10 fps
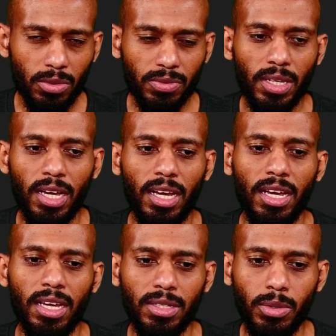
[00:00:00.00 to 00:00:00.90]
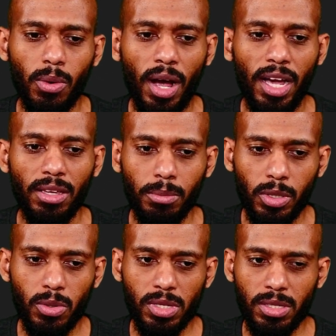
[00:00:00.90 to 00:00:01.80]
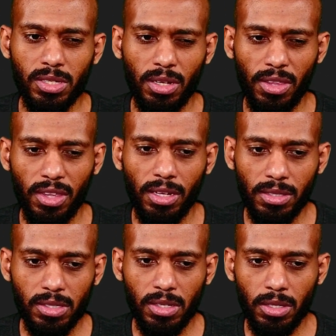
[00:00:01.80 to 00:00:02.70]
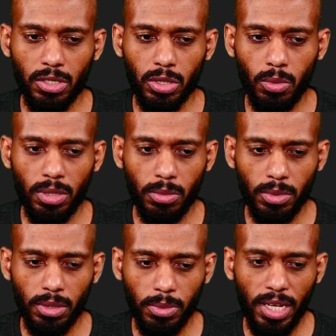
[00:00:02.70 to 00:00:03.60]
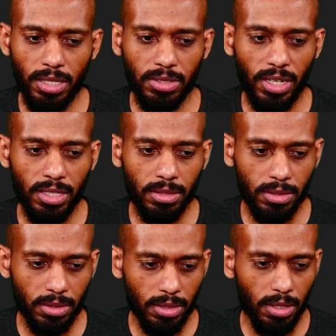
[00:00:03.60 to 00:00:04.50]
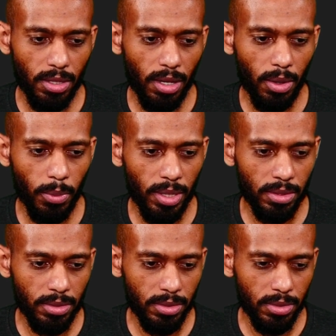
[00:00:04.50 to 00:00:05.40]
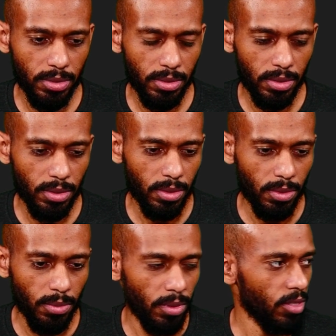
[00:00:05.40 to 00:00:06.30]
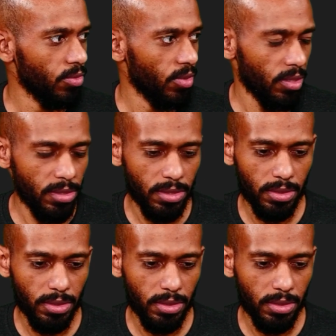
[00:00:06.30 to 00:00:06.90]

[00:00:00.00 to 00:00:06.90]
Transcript: the UI, because it's, I think it's an initial one. We can try it. Await, will it freeze?